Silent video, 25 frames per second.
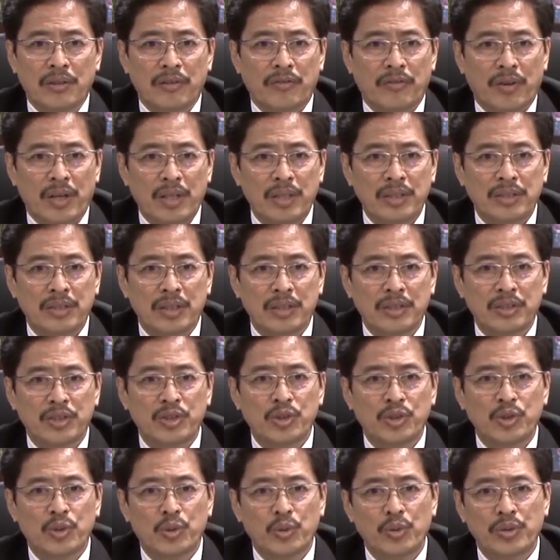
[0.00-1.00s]
financial
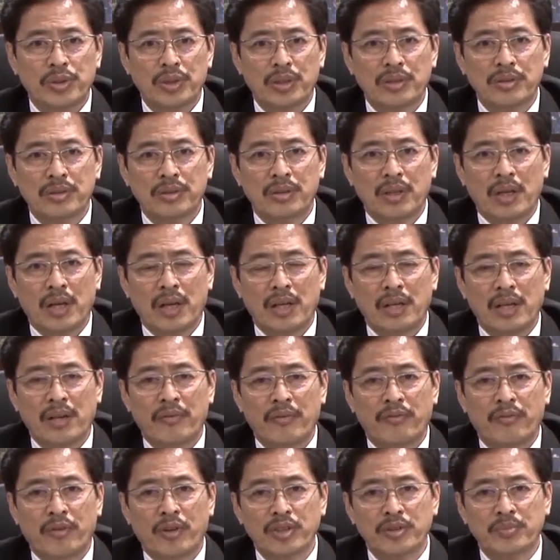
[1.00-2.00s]
institutions, and
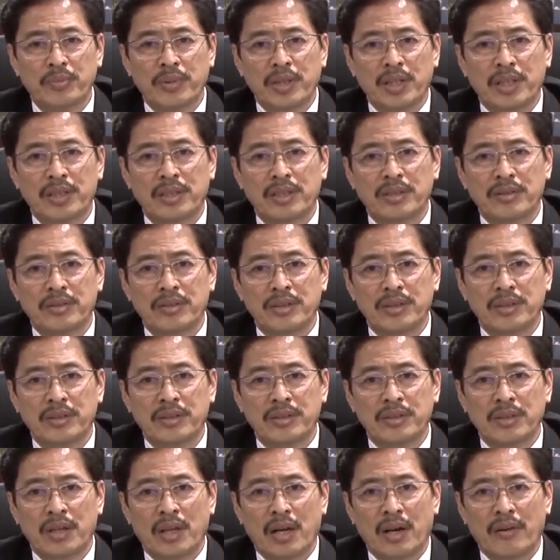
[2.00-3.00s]
enforcement
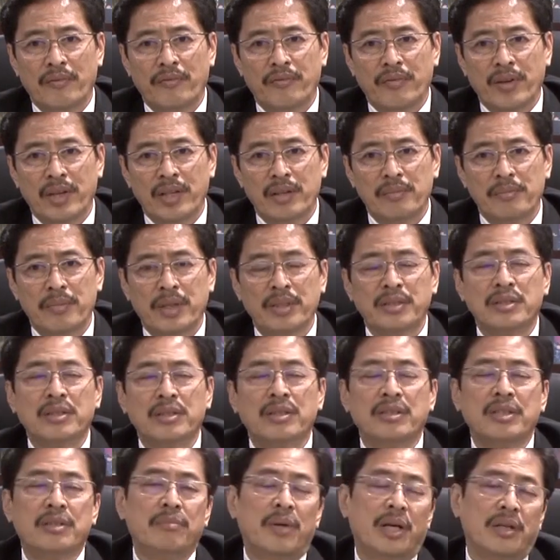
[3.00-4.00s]
agencies are very much
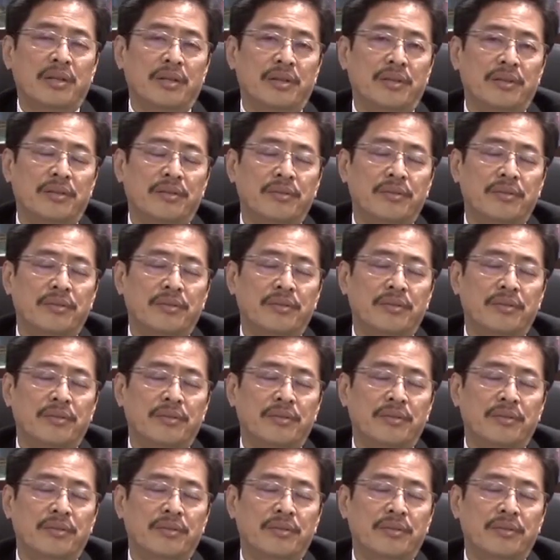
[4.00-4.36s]
demanded.